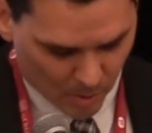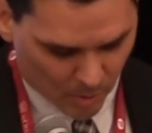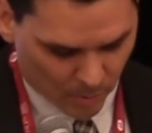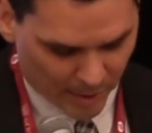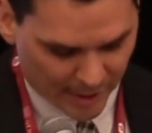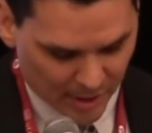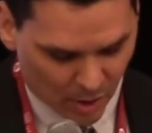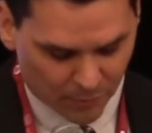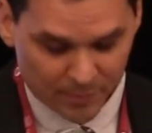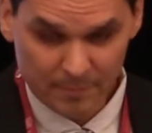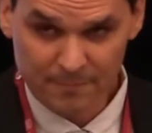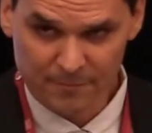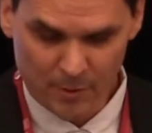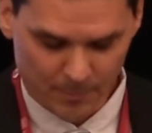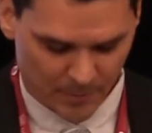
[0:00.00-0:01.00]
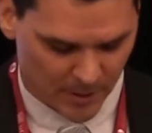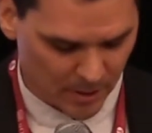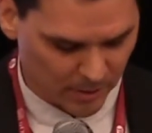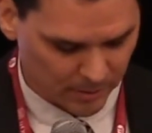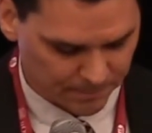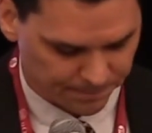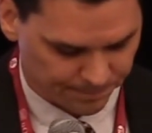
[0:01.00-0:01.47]
What I know from
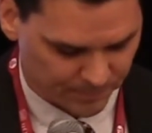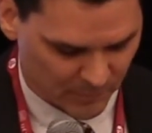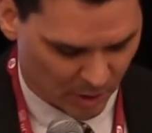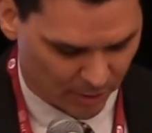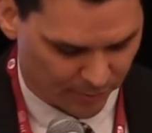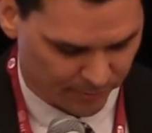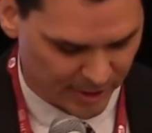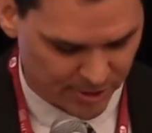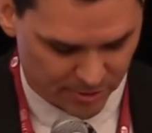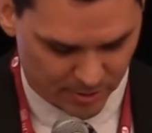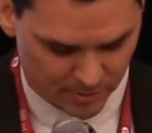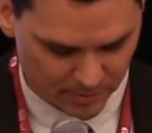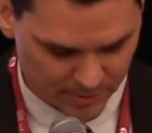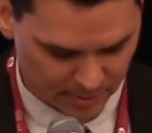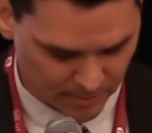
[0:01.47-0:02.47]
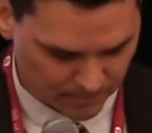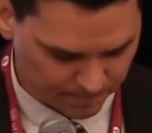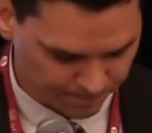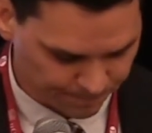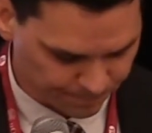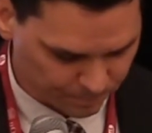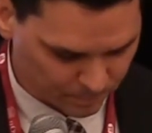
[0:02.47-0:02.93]
football are 3 truths.
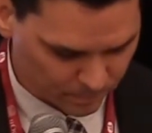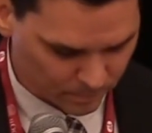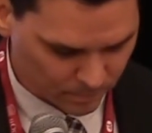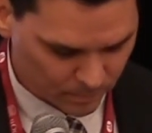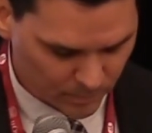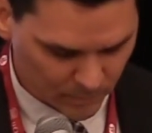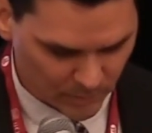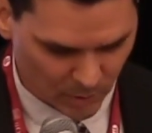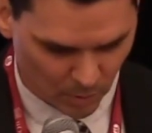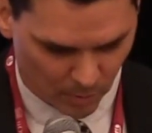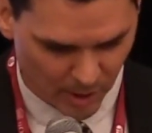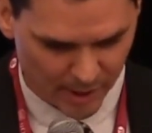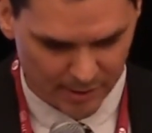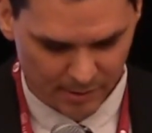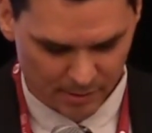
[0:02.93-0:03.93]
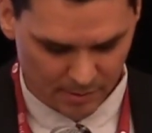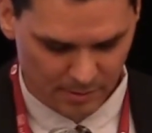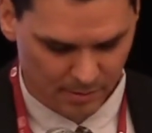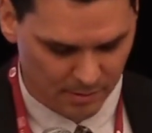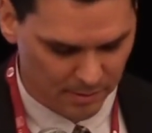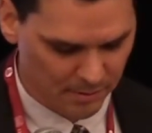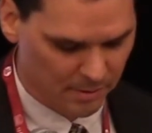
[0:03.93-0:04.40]
1,
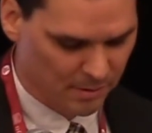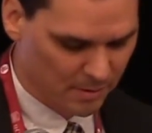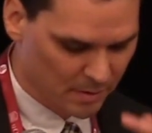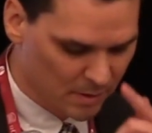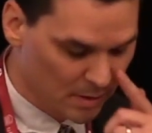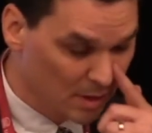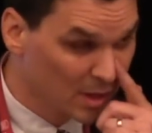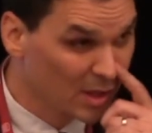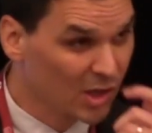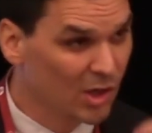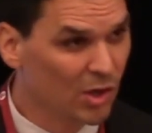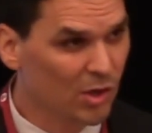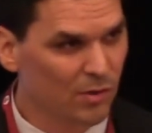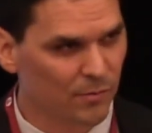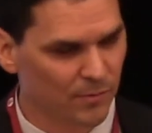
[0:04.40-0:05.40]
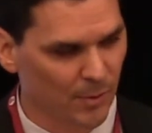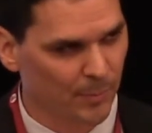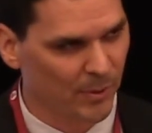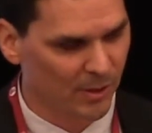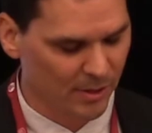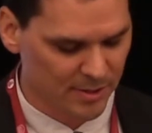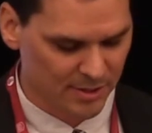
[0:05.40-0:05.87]

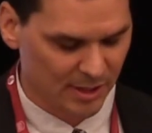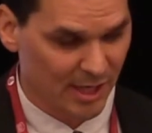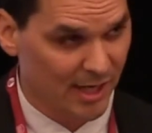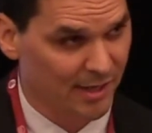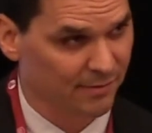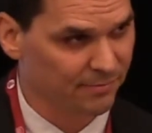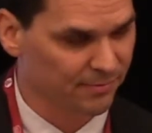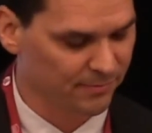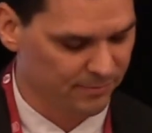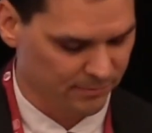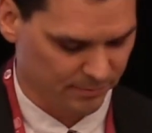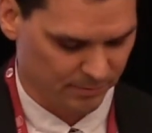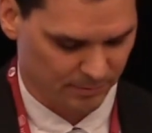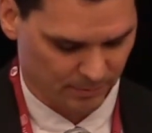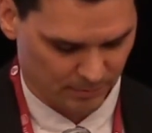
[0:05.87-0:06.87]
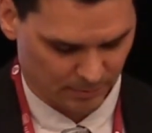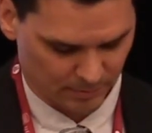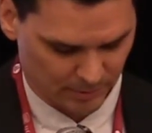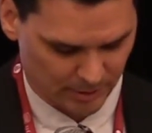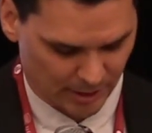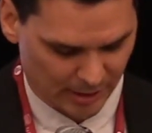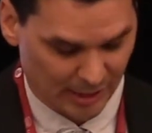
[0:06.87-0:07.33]
football is life,
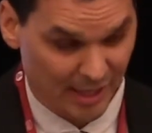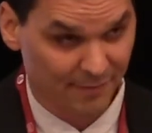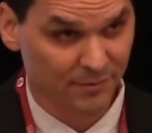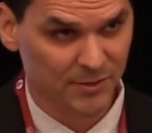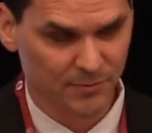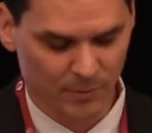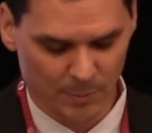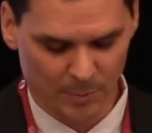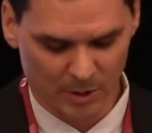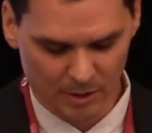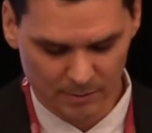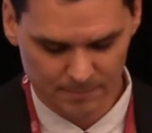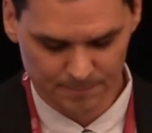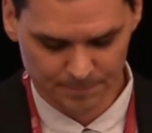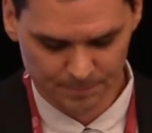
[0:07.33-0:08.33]
and life is football.